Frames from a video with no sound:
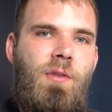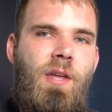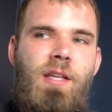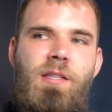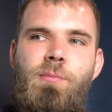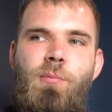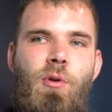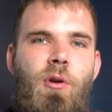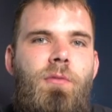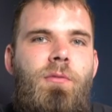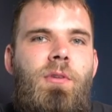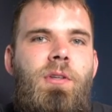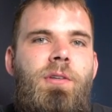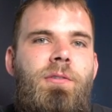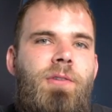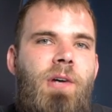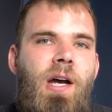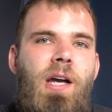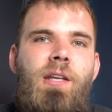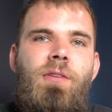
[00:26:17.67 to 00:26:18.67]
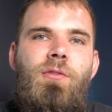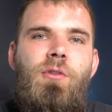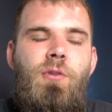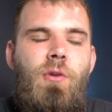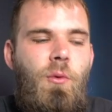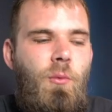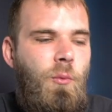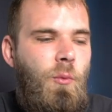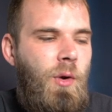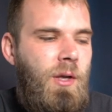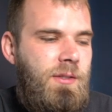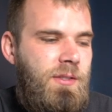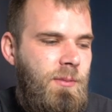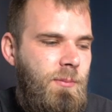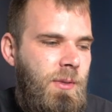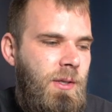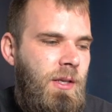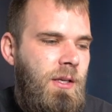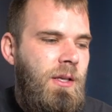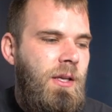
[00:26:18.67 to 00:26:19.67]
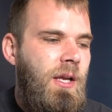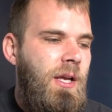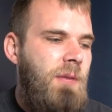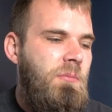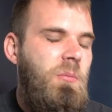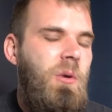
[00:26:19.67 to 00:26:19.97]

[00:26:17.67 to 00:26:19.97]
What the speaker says: That's perfectly fine if you don't want to be.